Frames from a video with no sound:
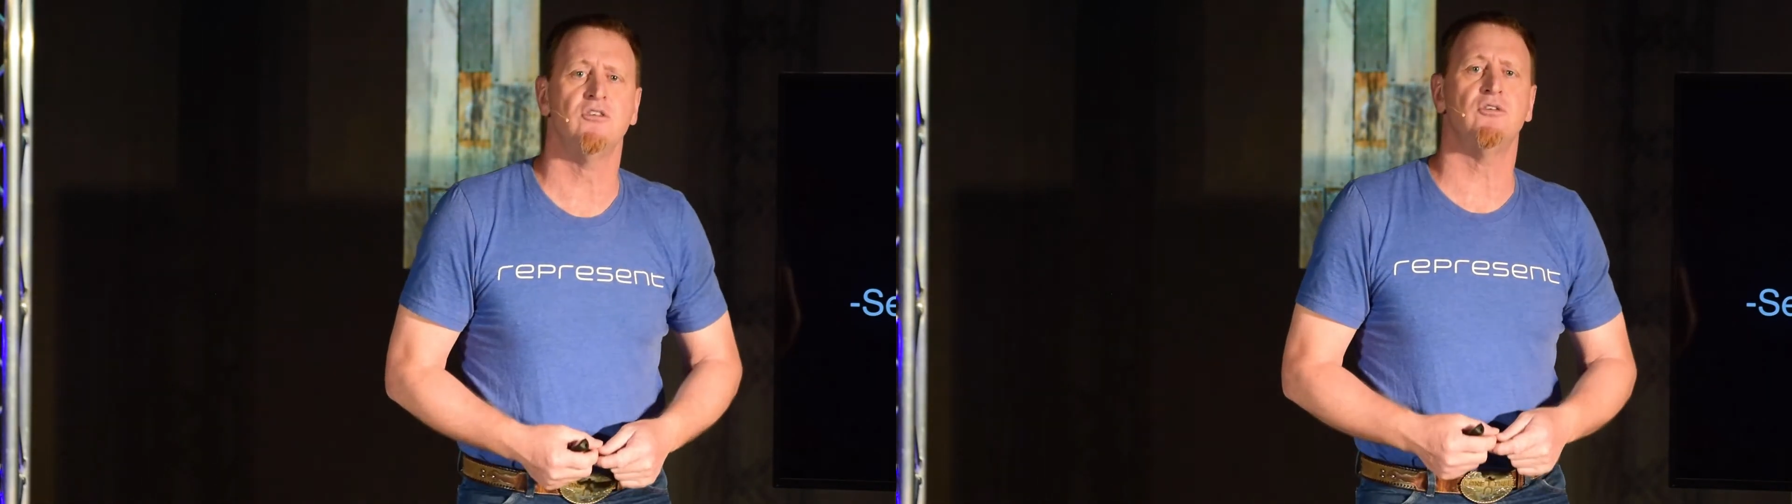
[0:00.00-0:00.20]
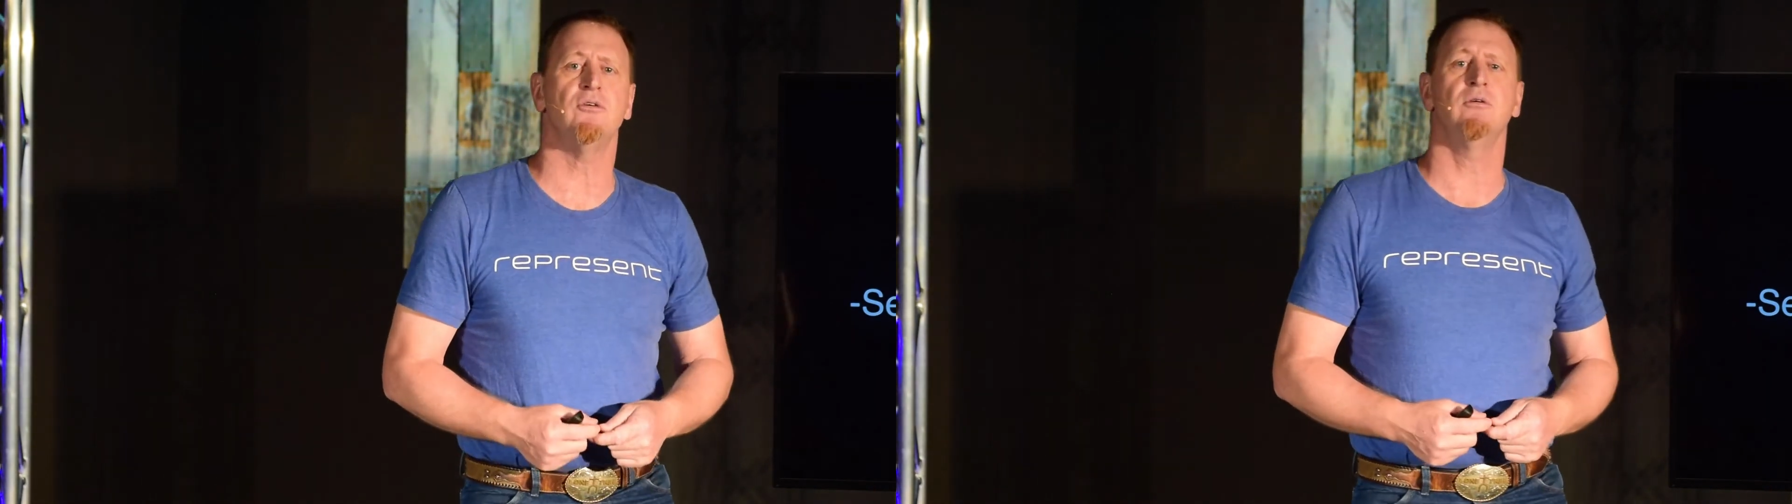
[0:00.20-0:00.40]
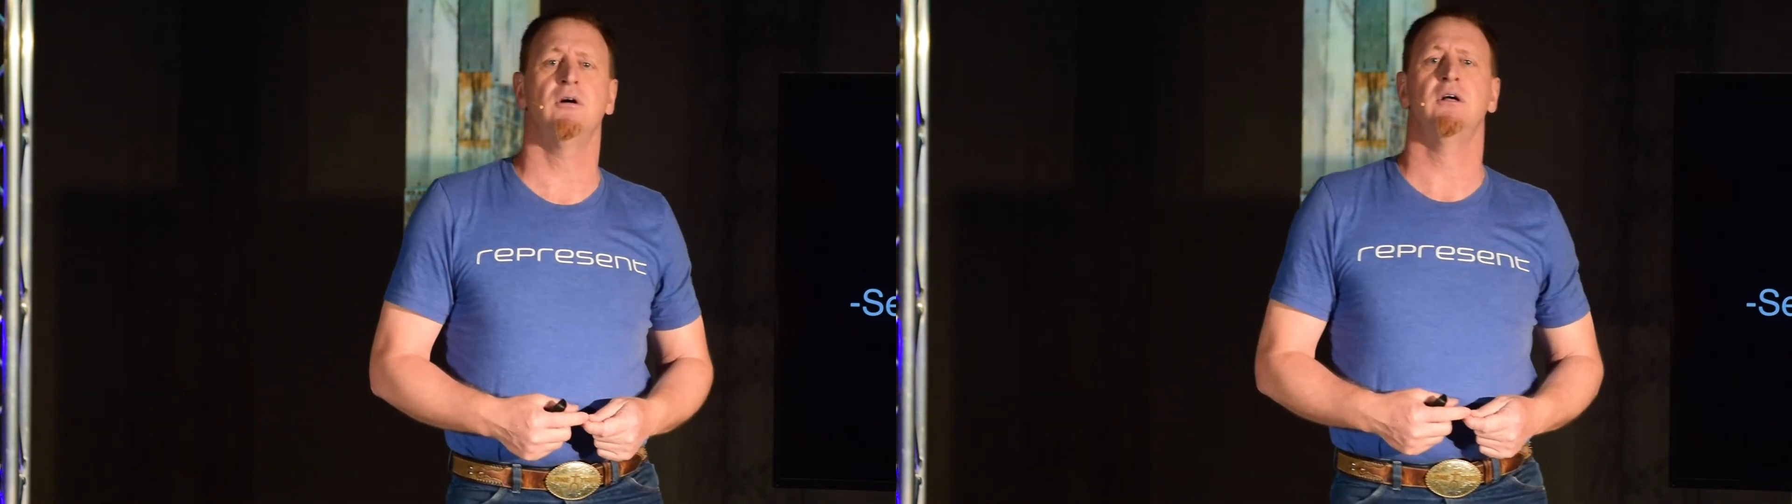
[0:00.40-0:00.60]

to